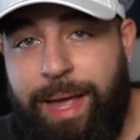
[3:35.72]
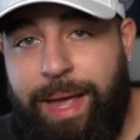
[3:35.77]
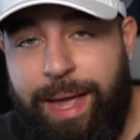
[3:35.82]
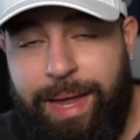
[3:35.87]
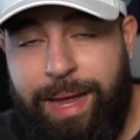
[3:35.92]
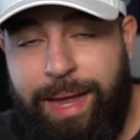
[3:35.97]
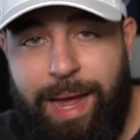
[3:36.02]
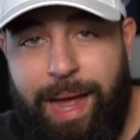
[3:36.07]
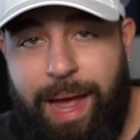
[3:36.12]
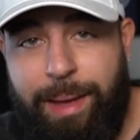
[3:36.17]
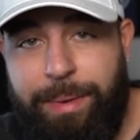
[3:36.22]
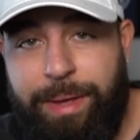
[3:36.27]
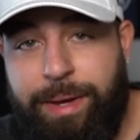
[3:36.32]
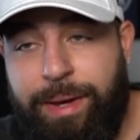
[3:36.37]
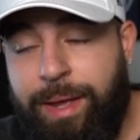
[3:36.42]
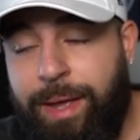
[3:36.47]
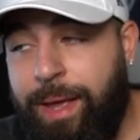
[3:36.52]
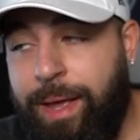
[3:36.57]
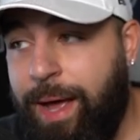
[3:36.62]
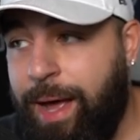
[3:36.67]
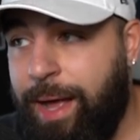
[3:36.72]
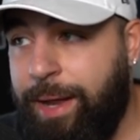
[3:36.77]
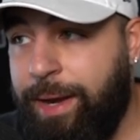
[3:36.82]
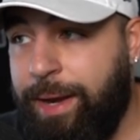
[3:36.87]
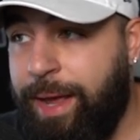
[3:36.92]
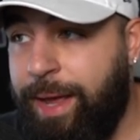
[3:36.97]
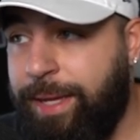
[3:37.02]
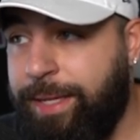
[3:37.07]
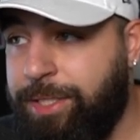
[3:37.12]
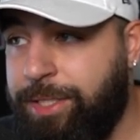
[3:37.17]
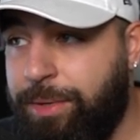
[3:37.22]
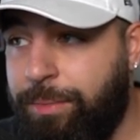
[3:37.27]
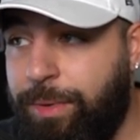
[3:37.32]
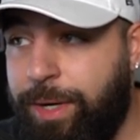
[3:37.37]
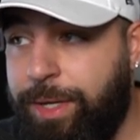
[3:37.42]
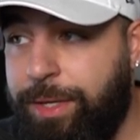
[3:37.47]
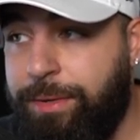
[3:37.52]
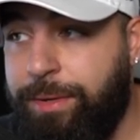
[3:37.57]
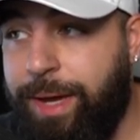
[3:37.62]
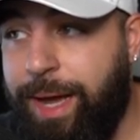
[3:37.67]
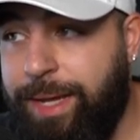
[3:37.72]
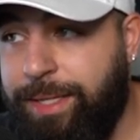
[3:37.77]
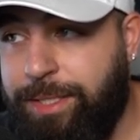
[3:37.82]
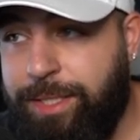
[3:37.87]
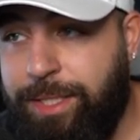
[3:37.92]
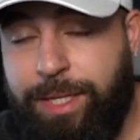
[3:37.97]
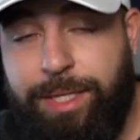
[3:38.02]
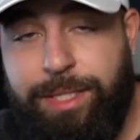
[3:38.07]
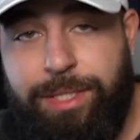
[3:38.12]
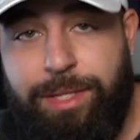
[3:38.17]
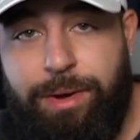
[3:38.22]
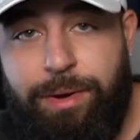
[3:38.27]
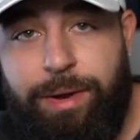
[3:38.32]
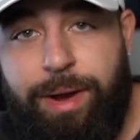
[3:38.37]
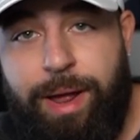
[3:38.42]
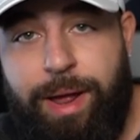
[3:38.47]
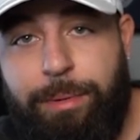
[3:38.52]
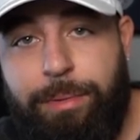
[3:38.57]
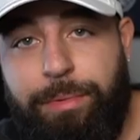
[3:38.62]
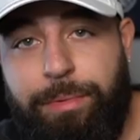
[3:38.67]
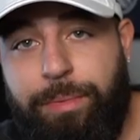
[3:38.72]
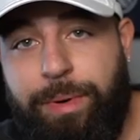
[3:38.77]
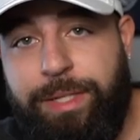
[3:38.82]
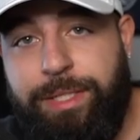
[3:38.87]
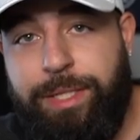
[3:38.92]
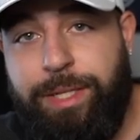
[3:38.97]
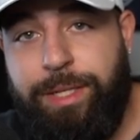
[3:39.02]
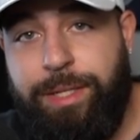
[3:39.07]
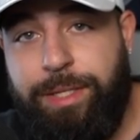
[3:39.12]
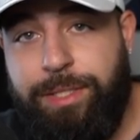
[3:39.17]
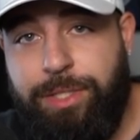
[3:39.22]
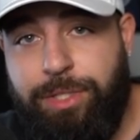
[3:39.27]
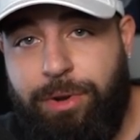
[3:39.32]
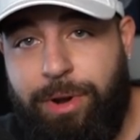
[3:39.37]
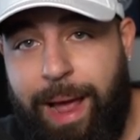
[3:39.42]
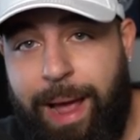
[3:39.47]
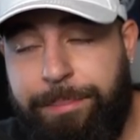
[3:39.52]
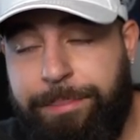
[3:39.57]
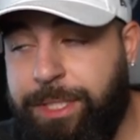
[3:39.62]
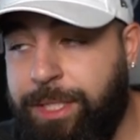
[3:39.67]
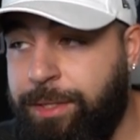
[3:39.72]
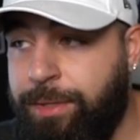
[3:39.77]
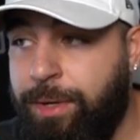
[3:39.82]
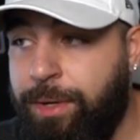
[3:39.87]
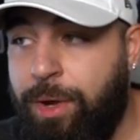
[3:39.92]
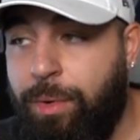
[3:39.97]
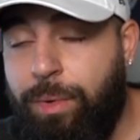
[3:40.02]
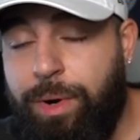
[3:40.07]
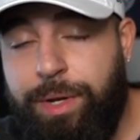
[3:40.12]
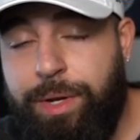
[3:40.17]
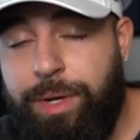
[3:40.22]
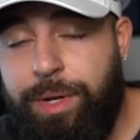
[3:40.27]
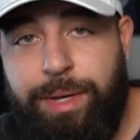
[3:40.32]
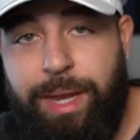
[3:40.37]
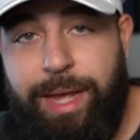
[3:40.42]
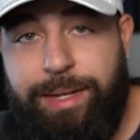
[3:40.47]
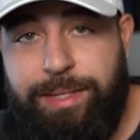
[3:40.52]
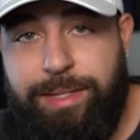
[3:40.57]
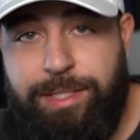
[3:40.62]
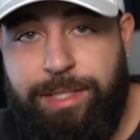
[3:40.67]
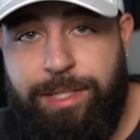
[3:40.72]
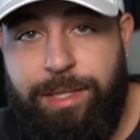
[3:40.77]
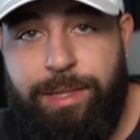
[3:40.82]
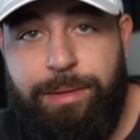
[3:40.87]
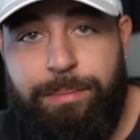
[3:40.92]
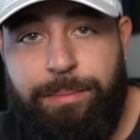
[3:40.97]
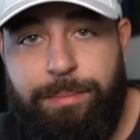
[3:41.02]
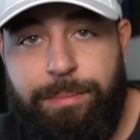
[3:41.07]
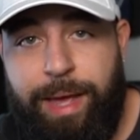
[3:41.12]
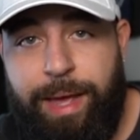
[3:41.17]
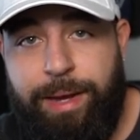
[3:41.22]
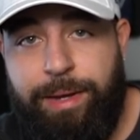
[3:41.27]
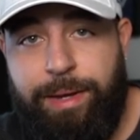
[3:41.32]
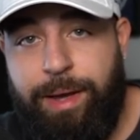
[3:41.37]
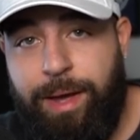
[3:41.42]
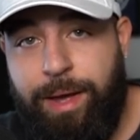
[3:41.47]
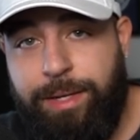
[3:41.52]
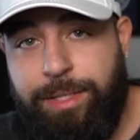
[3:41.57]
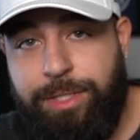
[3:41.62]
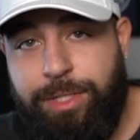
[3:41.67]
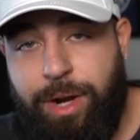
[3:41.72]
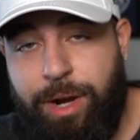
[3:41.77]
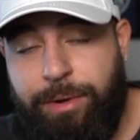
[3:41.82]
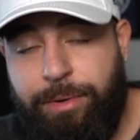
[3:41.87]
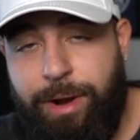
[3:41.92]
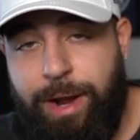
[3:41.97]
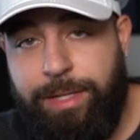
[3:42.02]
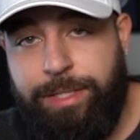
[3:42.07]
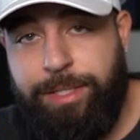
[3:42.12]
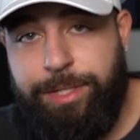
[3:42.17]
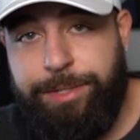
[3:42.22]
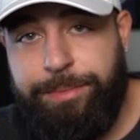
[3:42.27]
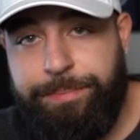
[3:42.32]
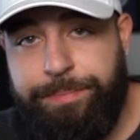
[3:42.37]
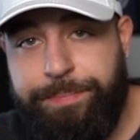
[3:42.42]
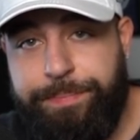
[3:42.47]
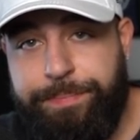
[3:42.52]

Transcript: and comment on as to what you guys think is going on with Wuskin and Scraps and where you would like to see them land on a starting roster.